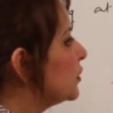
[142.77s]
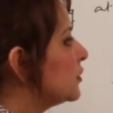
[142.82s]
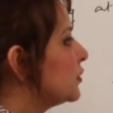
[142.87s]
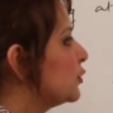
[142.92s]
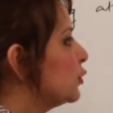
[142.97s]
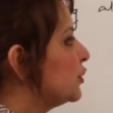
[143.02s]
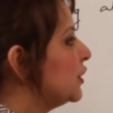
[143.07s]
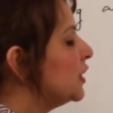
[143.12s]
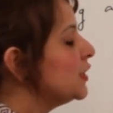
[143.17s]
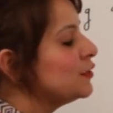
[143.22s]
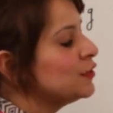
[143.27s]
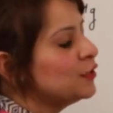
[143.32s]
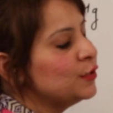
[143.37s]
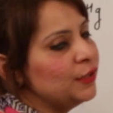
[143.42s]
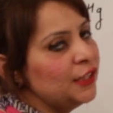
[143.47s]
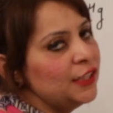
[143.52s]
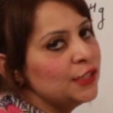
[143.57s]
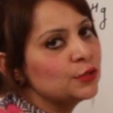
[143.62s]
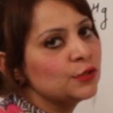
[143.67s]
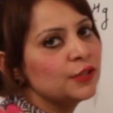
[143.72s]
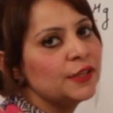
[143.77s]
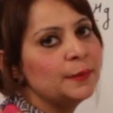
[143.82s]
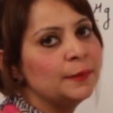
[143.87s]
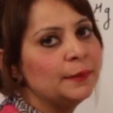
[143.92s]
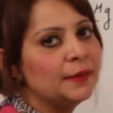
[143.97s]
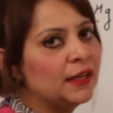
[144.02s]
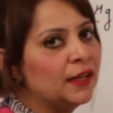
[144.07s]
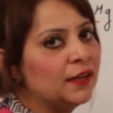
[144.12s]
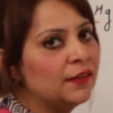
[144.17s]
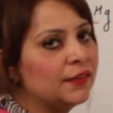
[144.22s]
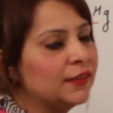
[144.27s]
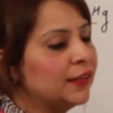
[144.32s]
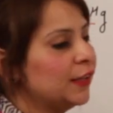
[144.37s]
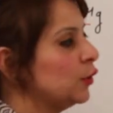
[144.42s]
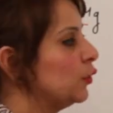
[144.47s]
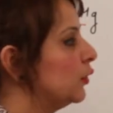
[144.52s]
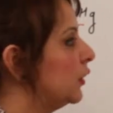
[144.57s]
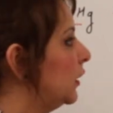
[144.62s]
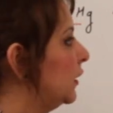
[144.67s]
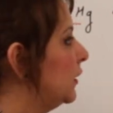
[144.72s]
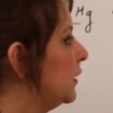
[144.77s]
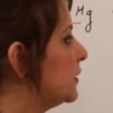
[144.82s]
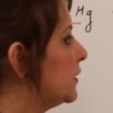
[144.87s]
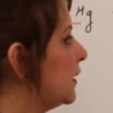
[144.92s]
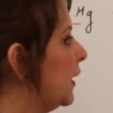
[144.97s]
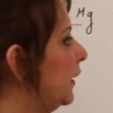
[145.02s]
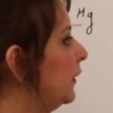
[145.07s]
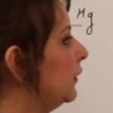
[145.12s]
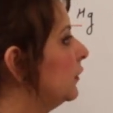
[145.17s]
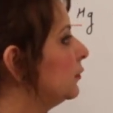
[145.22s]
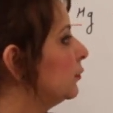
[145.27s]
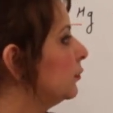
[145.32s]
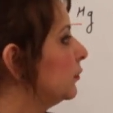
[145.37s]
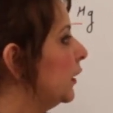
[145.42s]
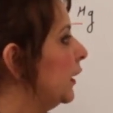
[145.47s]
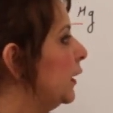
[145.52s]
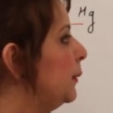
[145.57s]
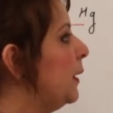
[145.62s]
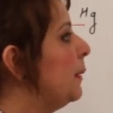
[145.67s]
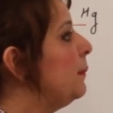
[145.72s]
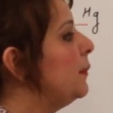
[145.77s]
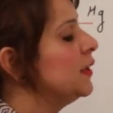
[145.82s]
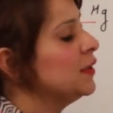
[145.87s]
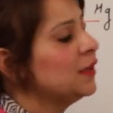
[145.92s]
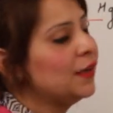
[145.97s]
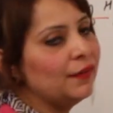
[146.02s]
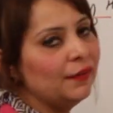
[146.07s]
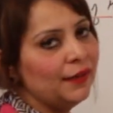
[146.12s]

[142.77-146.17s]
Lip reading: So just you need to remember the